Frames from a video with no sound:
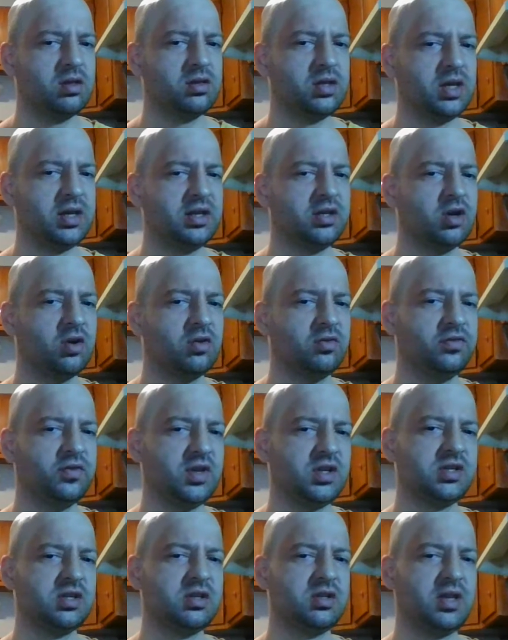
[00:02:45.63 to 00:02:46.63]
They didn't go
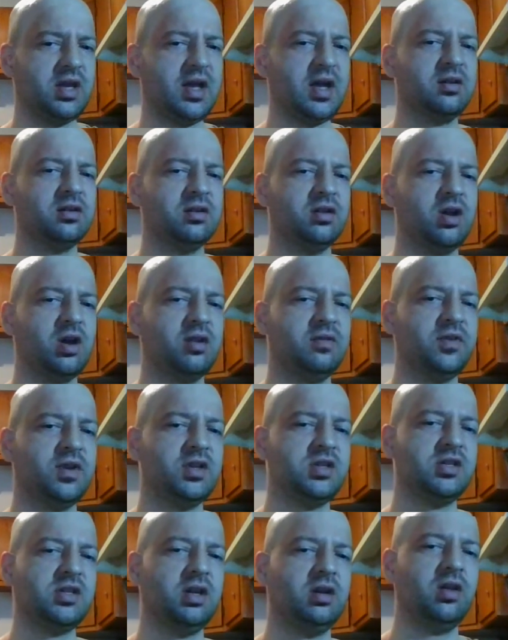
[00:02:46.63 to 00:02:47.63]
fish. They hadn't gone
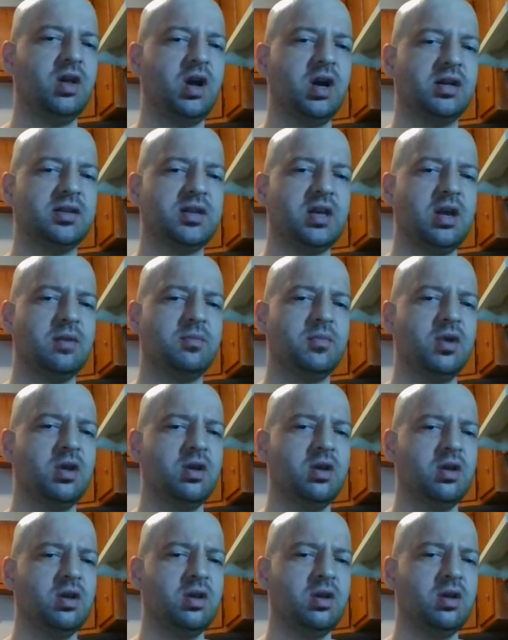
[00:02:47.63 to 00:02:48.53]
fishing in a long time,